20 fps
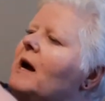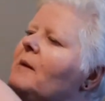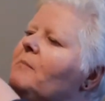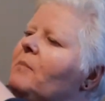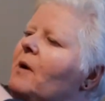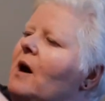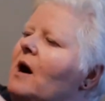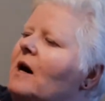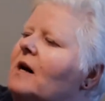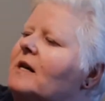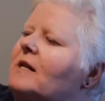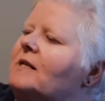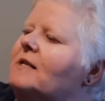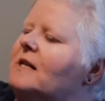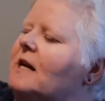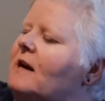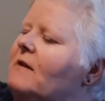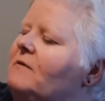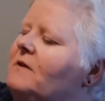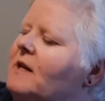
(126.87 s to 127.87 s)
my pockets
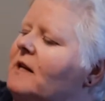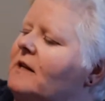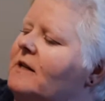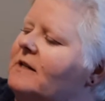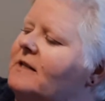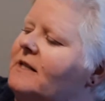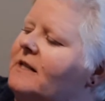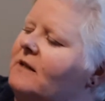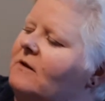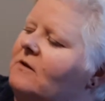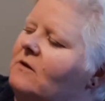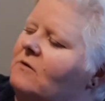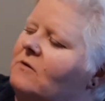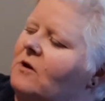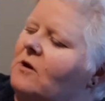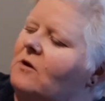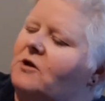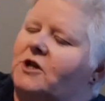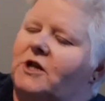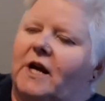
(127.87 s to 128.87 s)
I have done a single
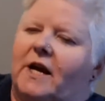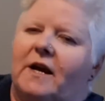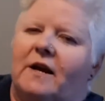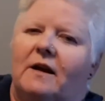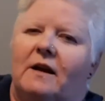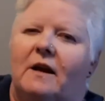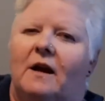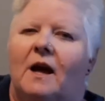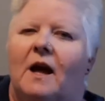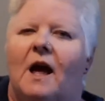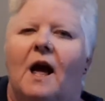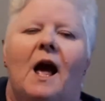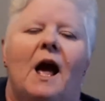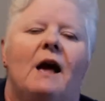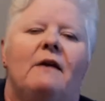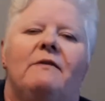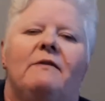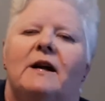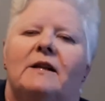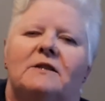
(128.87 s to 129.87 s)
crochet,
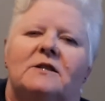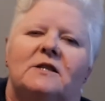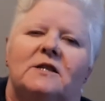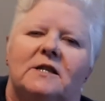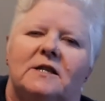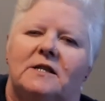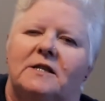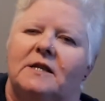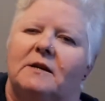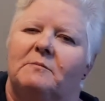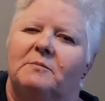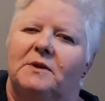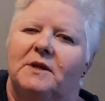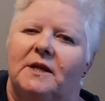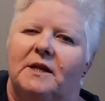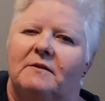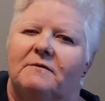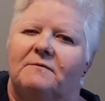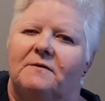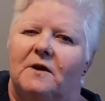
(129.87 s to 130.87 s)
and that's just
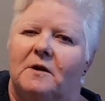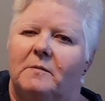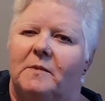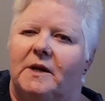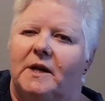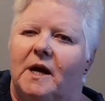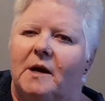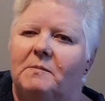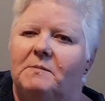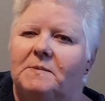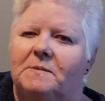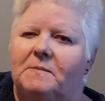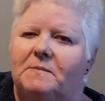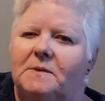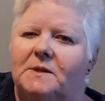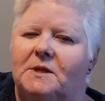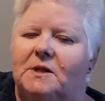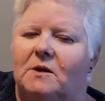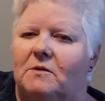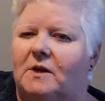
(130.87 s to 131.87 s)
simply to firm it up
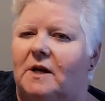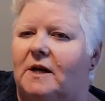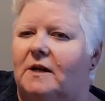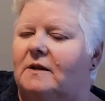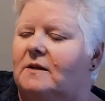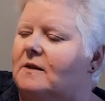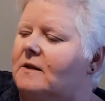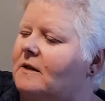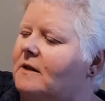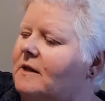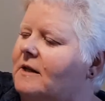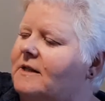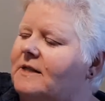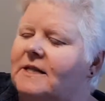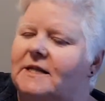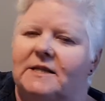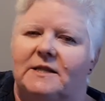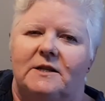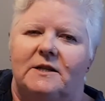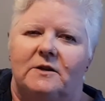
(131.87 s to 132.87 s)
so that
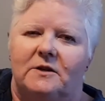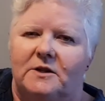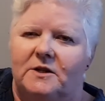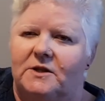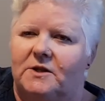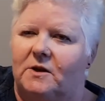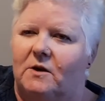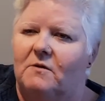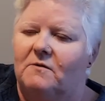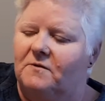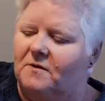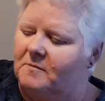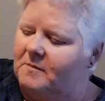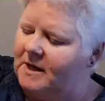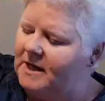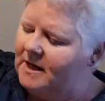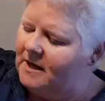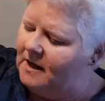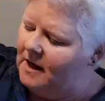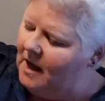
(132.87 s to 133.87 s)
it's easier to sew for
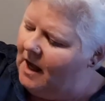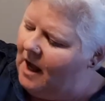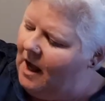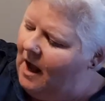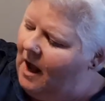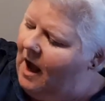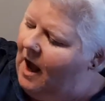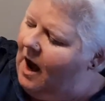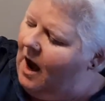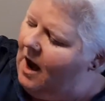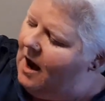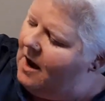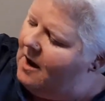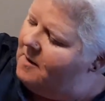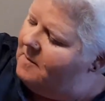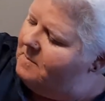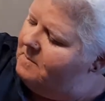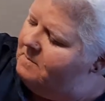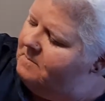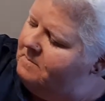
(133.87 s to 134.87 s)
me.
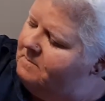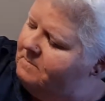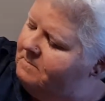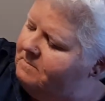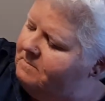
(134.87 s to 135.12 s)
Um,